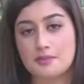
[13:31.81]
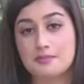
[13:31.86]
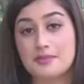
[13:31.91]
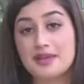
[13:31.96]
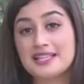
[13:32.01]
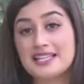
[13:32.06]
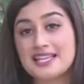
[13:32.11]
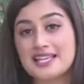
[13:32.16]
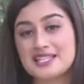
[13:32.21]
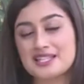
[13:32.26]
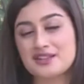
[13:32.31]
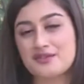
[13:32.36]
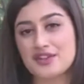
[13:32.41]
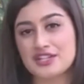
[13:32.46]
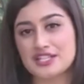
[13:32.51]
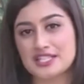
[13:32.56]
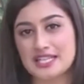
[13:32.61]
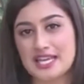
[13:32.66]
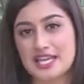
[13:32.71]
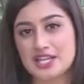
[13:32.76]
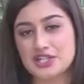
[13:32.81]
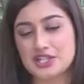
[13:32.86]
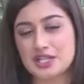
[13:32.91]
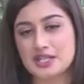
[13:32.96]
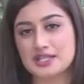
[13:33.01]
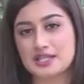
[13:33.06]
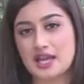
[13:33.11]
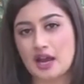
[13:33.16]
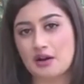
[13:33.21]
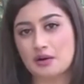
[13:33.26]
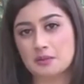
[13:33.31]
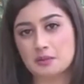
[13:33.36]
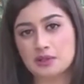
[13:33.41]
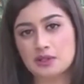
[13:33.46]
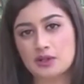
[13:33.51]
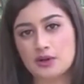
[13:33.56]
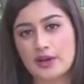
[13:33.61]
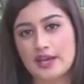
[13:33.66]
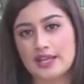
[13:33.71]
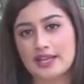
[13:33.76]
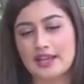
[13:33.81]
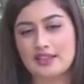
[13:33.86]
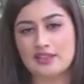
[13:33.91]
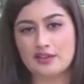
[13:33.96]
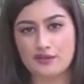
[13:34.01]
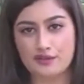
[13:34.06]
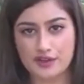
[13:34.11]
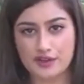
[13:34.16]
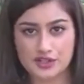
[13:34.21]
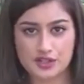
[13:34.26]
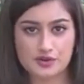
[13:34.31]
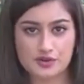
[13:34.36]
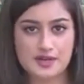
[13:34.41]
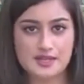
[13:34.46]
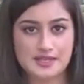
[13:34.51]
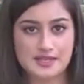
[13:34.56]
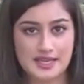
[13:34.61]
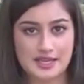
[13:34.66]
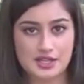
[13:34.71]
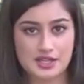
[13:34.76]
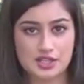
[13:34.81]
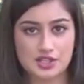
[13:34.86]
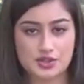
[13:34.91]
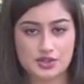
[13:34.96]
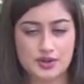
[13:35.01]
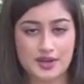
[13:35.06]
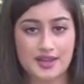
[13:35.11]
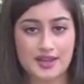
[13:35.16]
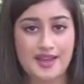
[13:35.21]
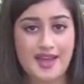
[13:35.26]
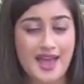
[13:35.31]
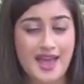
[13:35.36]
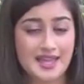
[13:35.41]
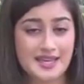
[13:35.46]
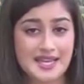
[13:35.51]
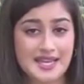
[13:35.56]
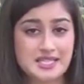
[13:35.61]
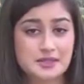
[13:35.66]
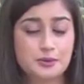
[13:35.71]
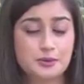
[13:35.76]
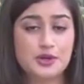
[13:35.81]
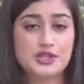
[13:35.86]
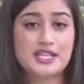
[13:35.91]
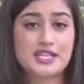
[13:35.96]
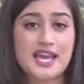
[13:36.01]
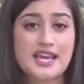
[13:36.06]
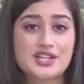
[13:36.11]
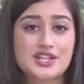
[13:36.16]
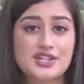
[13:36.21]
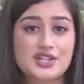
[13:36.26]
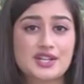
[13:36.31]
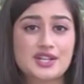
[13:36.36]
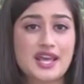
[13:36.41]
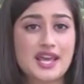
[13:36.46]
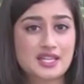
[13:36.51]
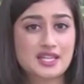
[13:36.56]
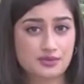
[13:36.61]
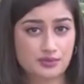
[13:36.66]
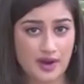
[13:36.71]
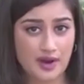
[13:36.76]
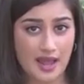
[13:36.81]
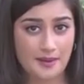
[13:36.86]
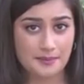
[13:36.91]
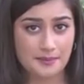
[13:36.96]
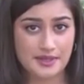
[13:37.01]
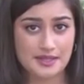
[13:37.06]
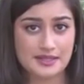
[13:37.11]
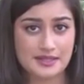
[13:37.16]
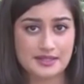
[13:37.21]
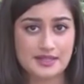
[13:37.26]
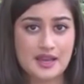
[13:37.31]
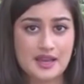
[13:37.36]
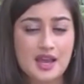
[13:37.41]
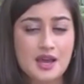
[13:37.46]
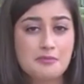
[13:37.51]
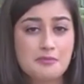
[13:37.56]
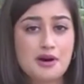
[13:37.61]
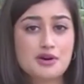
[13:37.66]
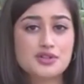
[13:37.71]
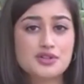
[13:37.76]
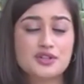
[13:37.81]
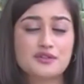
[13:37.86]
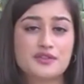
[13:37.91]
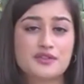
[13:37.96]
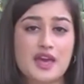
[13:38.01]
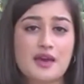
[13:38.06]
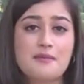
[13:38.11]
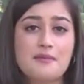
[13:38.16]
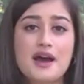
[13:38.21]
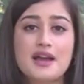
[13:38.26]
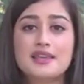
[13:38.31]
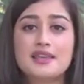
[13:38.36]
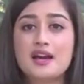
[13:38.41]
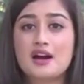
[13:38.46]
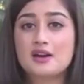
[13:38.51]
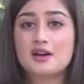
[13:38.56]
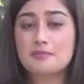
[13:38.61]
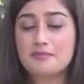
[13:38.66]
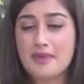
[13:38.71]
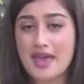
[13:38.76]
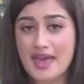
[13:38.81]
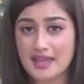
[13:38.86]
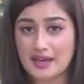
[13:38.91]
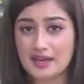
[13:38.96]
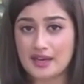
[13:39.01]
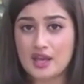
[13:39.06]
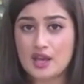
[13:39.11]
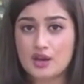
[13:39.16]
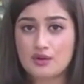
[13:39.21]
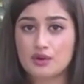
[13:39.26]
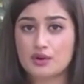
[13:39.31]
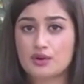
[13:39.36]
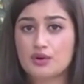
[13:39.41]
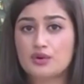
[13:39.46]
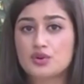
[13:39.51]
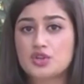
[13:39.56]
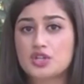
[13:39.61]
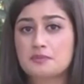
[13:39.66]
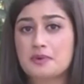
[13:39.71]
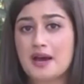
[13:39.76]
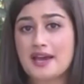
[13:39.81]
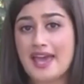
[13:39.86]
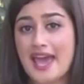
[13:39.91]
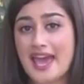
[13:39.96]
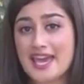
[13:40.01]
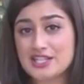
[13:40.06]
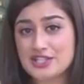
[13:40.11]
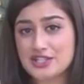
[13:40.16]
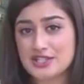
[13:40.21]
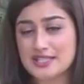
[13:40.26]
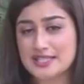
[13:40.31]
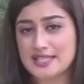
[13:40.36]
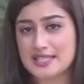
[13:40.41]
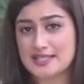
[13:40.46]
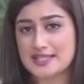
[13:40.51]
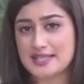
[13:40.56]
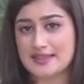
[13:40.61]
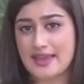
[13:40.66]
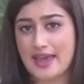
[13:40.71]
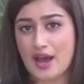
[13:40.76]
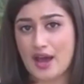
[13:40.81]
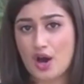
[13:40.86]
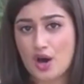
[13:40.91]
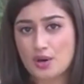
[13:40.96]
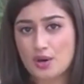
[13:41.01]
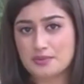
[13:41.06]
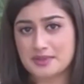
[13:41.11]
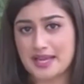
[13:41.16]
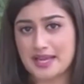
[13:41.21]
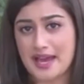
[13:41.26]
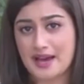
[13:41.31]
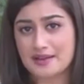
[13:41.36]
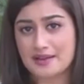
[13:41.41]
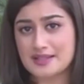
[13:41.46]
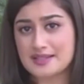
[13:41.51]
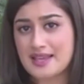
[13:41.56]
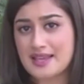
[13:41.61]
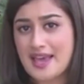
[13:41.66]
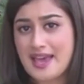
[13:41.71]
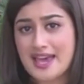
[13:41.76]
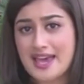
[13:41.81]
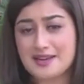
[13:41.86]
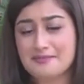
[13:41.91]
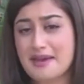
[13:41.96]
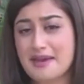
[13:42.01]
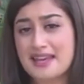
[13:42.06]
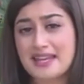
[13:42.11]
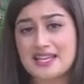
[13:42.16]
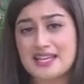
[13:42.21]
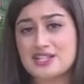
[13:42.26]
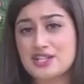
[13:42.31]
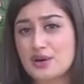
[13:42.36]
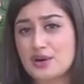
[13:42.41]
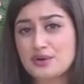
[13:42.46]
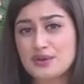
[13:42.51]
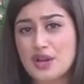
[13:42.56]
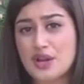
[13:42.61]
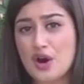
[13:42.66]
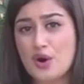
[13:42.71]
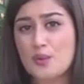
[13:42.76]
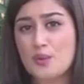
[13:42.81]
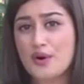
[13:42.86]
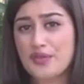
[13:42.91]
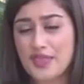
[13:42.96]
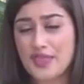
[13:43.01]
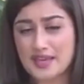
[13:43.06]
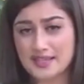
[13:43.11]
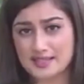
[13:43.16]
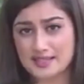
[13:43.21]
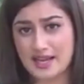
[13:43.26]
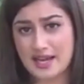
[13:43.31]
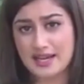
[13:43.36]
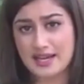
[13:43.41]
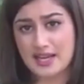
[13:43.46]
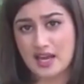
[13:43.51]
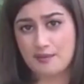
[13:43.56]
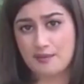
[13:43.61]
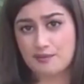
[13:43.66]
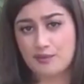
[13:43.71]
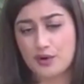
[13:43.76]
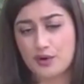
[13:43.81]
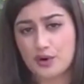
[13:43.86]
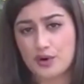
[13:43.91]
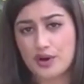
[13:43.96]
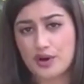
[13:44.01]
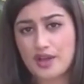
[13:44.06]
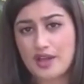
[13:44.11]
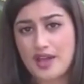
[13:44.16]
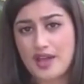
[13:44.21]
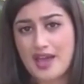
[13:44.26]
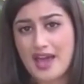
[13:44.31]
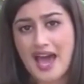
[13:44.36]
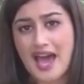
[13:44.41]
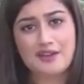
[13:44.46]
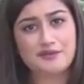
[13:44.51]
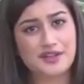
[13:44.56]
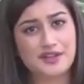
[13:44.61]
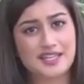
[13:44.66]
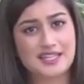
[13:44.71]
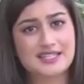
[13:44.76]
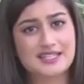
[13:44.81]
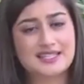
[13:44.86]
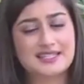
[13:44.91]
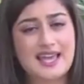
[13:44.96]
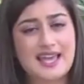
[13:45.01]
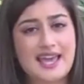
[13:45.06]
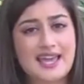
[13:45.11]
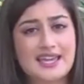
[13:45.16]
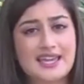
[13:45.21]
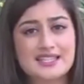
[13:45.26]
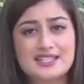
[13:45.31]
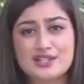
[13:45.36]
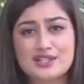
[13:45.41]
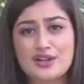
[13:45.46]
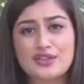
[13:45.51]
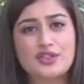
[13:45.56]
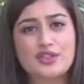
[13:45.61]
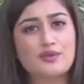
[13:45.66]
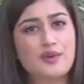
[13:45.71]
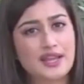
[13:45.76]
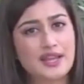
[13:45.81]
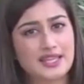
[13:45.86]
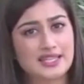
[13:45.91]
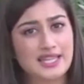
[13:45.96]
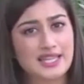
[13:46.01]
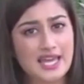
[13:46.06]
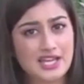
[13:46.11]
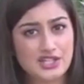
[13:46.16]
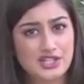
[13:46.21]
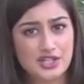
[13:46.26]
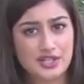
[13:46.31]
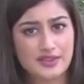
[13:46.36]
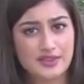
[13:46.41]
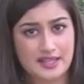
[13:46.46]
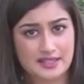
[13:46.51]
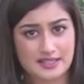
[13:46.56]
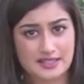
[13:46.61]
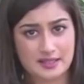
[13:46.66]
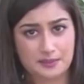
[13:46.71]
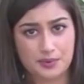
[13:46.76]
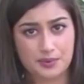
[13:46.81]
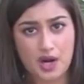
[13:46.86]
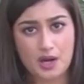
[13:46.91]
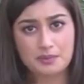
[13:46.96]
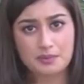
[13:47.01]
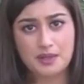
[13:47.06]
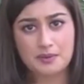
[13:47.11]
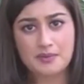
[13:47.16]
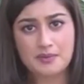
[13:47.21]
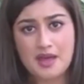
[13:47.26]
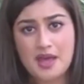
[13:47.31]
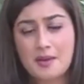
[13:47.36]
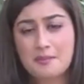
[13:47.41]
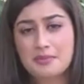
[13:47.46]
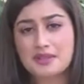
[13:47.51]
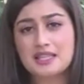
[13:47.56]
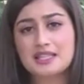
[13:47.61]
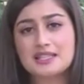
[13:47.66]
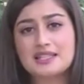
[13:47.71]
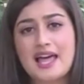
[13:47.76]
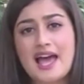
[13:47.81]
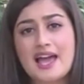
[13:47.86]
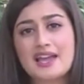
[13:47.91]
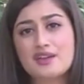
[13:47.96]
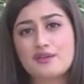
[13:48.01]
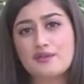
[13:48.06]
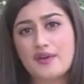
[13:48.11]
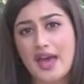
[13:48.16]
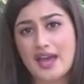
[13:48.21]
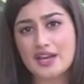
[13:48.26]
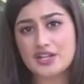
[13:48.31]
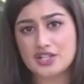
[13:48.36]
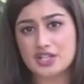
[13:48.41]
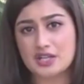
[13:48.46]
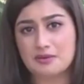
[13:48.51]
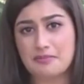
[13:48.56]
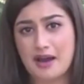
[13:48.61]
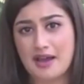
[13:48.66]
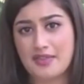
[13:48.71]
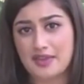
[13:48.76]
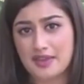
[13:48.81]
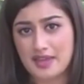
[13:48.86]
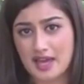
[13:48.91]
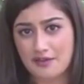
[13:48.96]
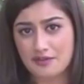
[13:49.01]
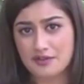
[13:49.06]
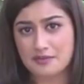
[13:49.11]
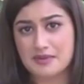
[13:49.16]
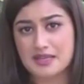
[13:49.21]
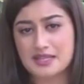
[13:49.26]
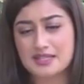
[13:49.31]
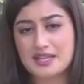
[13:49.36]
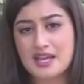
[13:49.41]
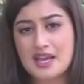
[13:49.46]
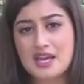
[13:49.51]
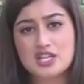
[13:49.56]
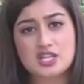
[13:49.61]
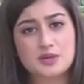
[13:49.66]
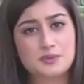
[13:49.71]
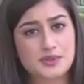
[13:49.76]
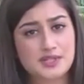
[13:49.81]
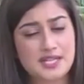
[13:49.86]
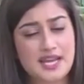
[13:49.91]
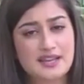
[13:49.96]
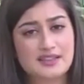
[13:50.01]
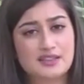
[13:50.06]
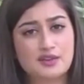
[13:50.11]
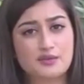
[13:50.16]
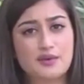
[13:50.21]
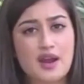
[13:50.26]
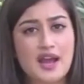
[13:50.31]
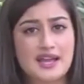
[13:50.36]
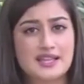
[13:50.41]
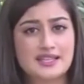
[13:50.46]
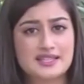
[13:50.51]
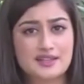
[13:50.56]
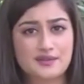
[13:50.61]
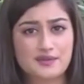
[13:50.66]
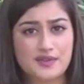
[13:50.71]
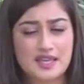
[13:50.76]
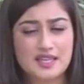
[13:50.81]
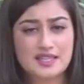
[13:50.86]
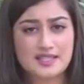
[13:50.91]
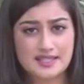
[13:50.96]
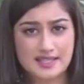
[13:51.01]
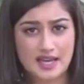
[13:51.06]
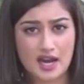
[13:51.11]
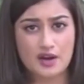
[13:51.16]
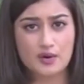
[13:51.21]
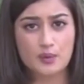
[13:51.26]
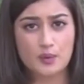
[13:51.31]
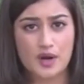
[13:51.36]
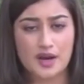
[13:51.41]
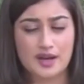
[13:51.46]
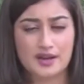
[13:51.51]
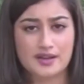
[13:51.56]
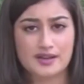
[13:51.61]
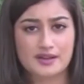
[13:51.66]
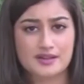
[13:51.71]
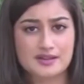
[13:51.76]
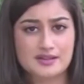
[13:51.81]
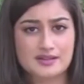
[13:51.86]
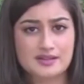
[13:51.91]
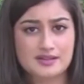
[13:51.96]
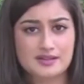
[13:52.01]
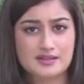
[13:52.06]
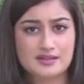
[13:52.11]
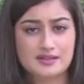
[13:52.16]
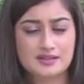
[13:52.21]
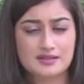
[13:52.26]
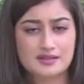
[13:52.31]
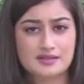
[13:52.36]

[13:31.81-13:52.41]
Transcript: Millions of Indonesians are employed in the fisheries industry, and exploitation is rampant. Most of them are young men, recruited by agencies in their hometowns, and many don't know what they're signing up for. Advocates say it's not the regulation that's the problem, but the lack of action by the government to protect the rights of these young workers.